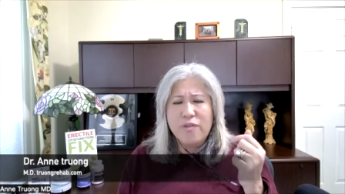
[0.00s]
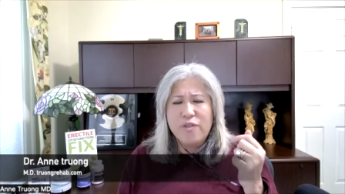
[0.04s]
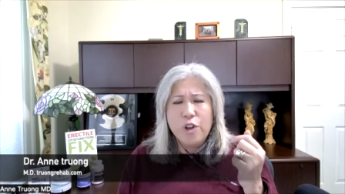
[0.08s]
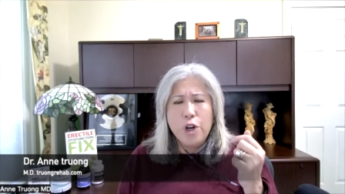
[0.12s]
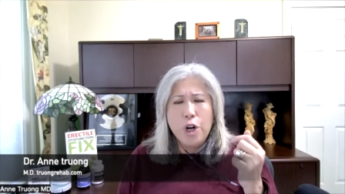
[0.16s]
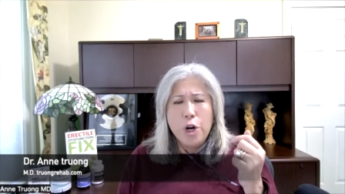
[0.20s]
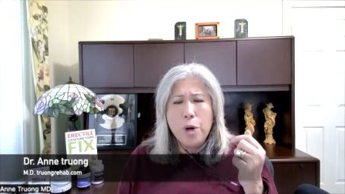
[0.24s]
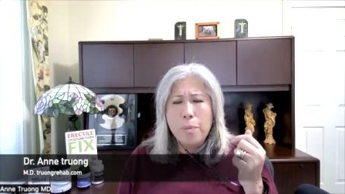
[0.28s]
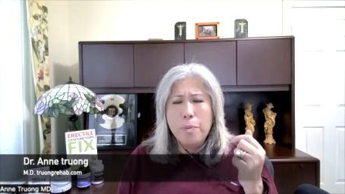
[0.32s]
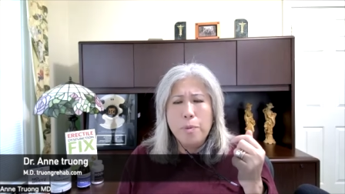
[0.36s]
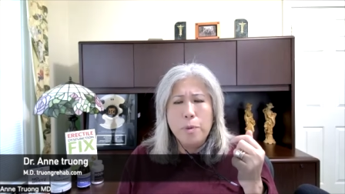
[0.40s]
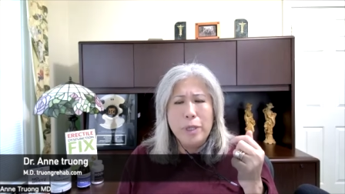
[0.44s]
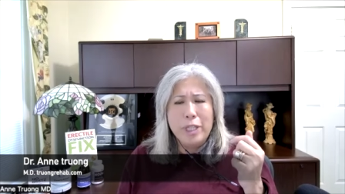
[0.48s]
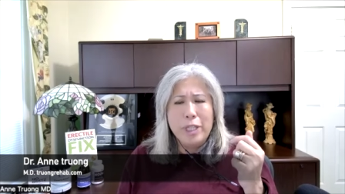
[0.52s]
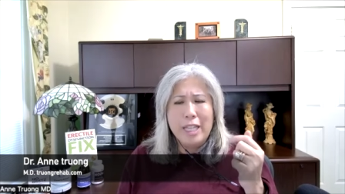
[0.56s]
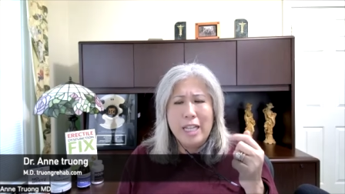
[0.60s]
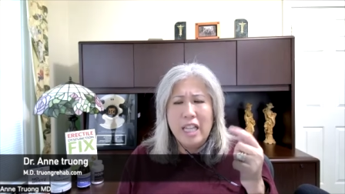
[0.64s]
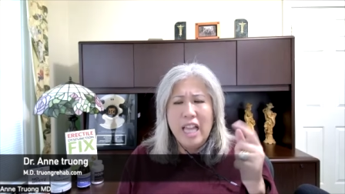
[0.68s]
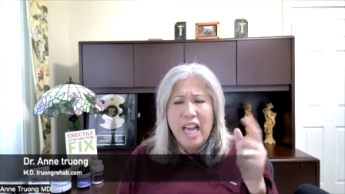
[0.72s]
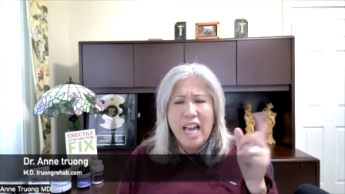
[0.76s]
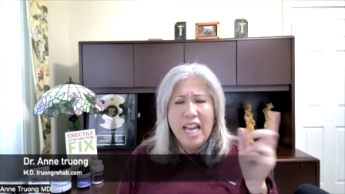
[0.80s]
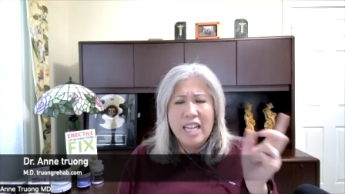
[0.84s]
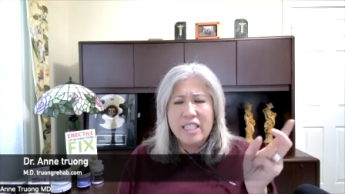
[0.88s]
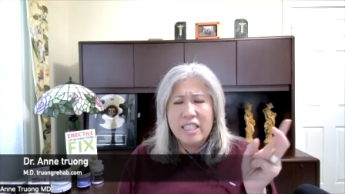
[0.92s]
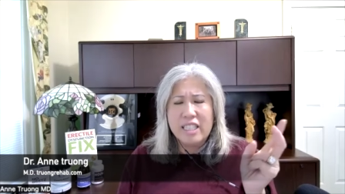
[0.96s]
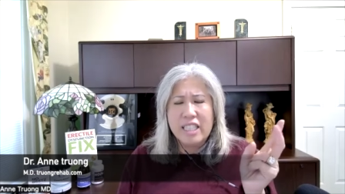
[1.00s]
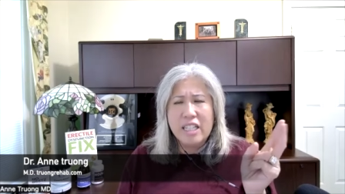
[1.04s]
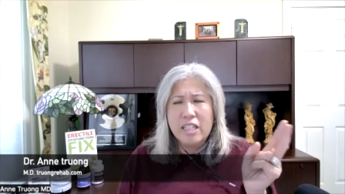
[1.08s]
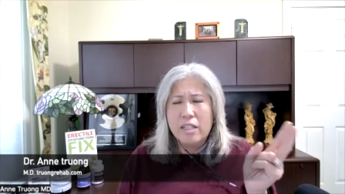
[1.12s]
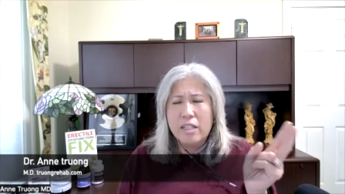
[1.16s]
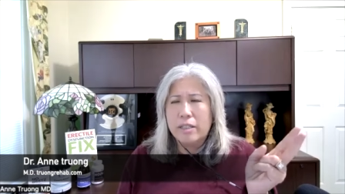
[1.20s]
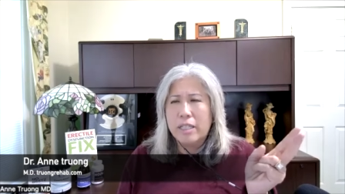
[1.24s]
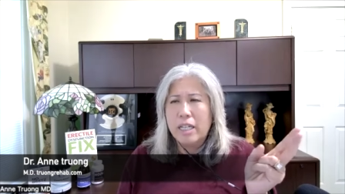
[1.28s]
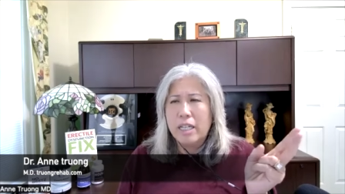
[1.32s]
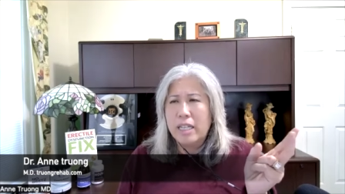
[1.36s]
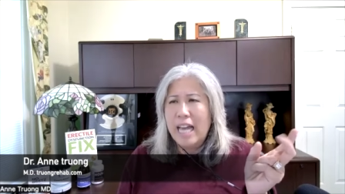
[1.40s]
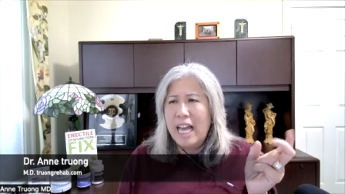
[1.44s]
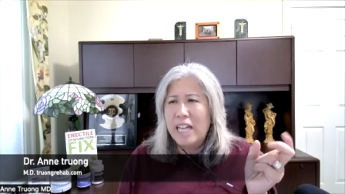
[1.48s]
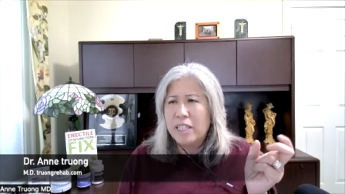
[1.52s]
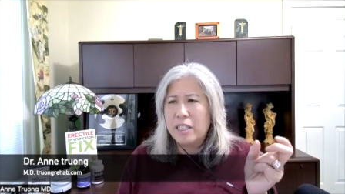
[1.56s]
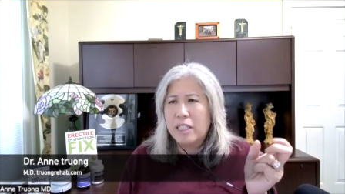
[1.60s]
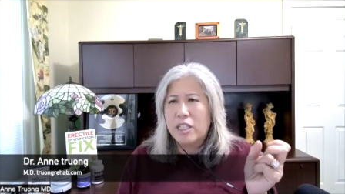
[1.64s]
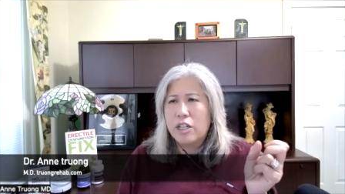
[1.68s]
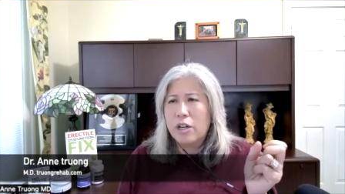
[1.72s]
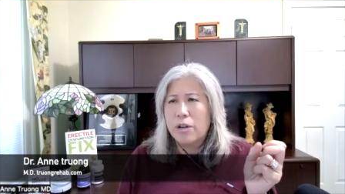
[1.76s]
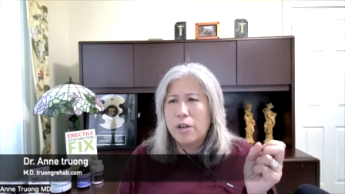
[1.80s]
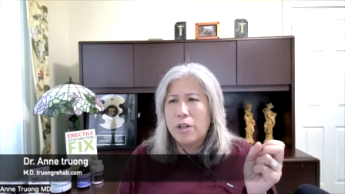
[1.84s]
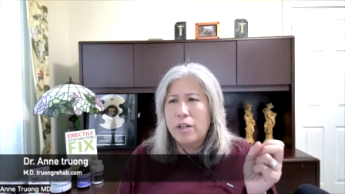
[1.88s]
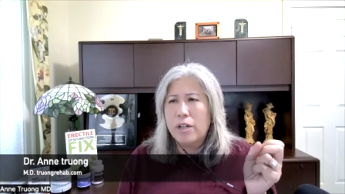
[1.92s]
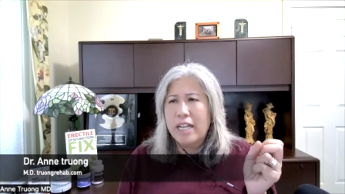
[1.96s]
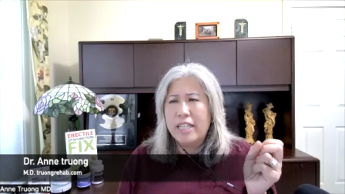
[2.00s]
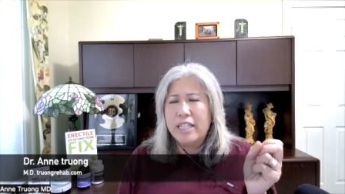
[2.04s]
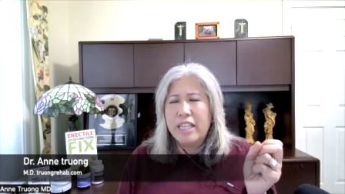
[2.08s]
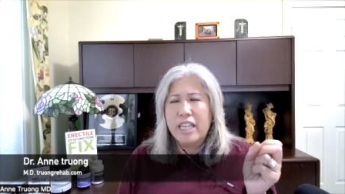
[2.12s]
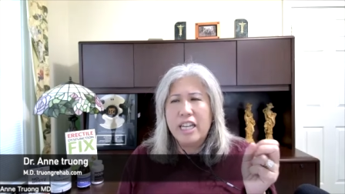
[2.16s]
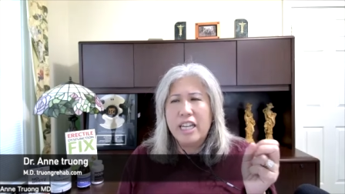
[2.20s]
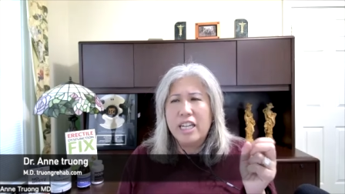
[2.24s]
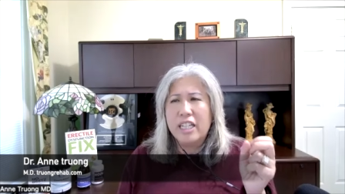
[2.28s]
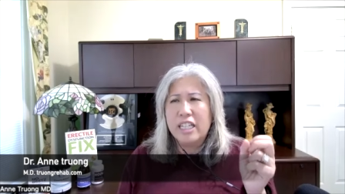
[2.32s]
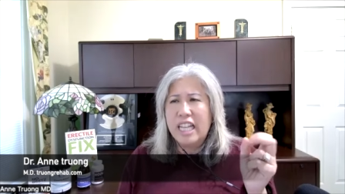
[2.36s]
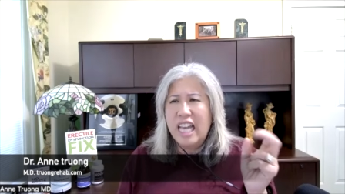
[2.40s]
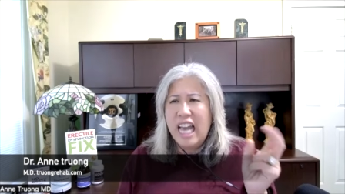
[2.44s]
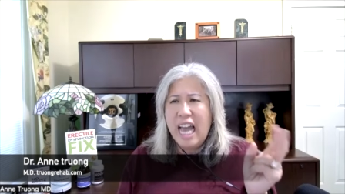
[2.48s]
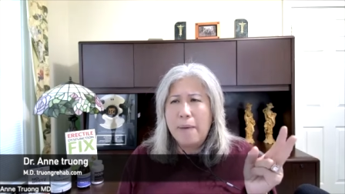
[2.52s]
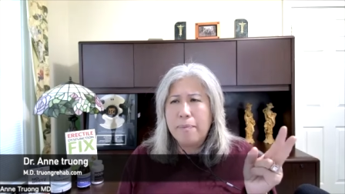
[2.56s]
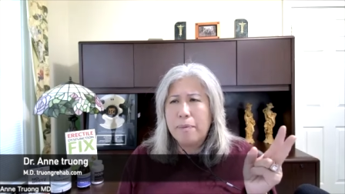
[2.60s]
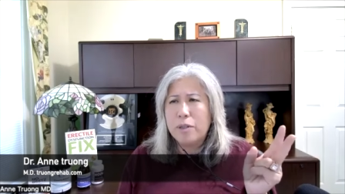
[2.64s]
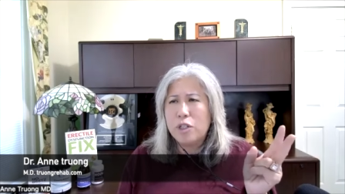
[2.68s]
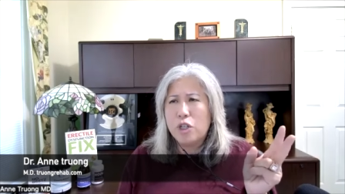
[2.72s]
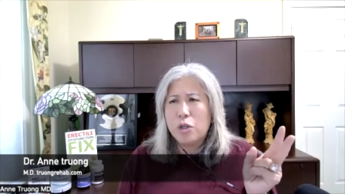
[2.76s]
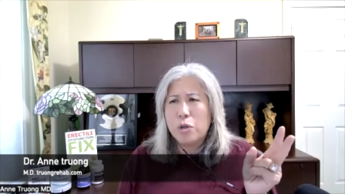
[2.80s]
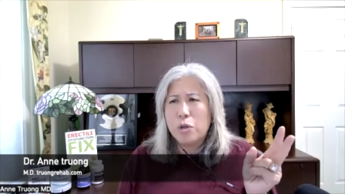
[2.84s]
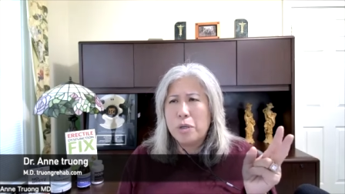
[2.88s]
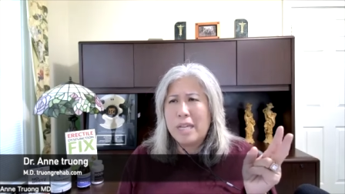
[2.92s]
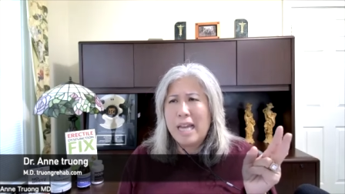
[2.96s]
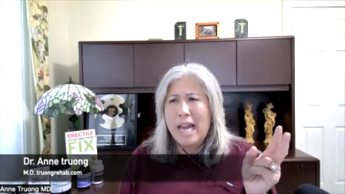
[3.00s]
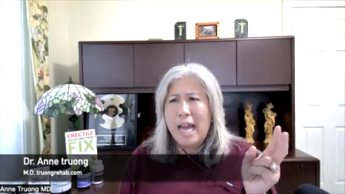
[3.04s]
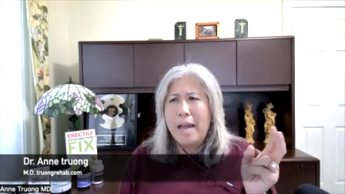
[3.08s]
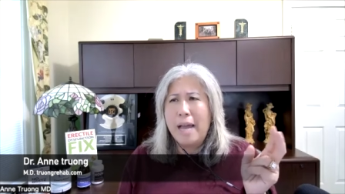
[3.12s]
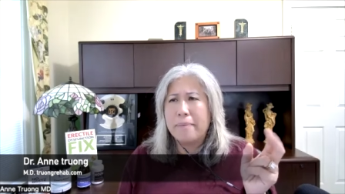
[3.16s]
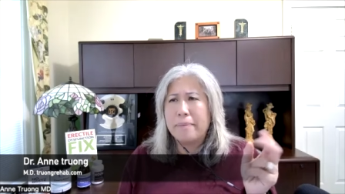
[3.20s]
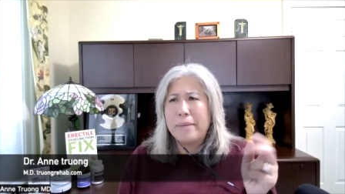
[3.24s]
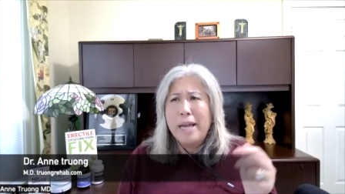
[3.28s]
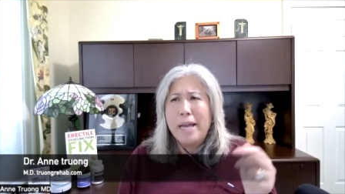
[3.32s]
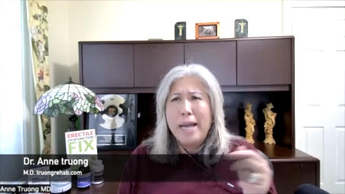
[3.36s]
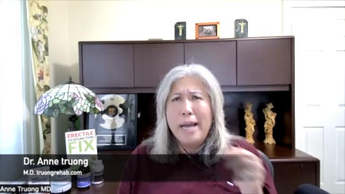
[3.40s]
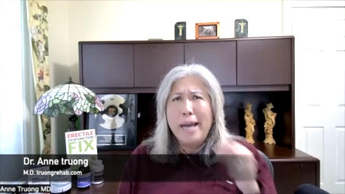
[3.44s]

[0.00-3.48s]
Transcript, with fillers: firm with the last you know the last girl i did it happened two times